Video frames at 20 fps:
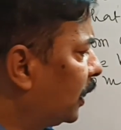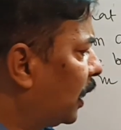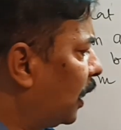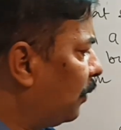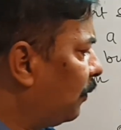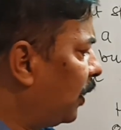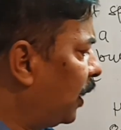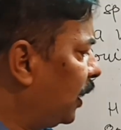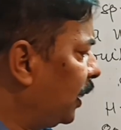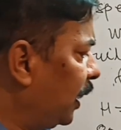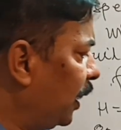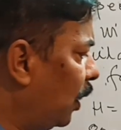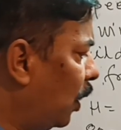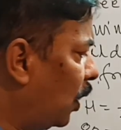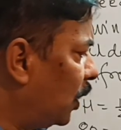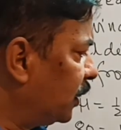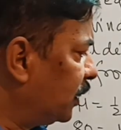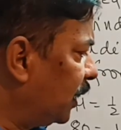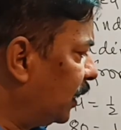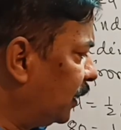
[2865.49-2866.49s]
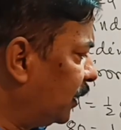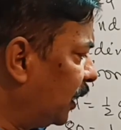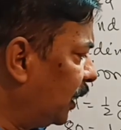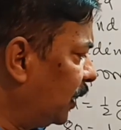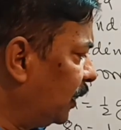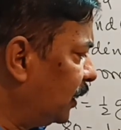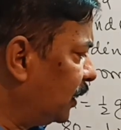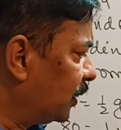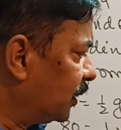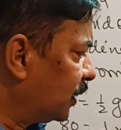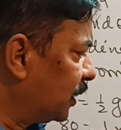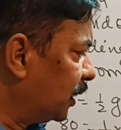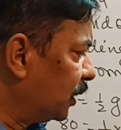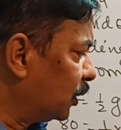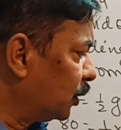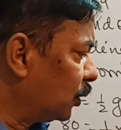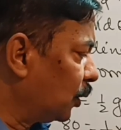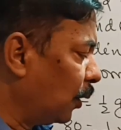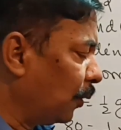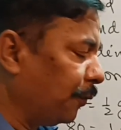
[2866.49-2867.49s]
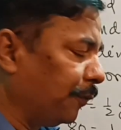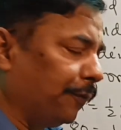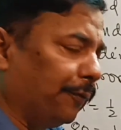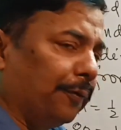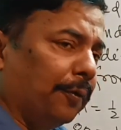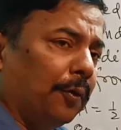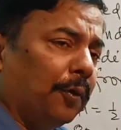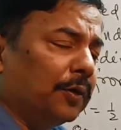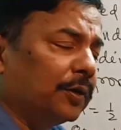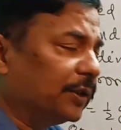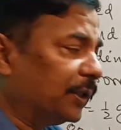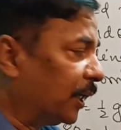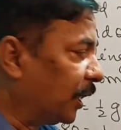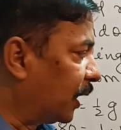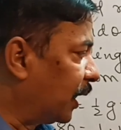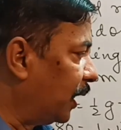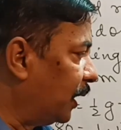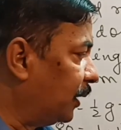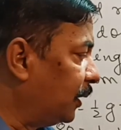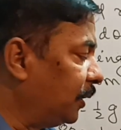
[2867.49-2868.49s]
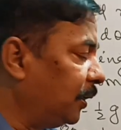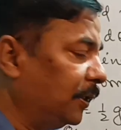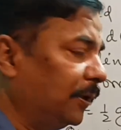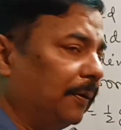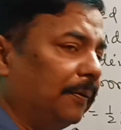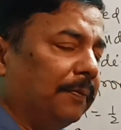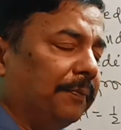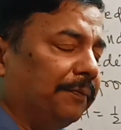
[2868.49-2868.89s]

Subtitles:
cover a horizontal distance of 4 seconds,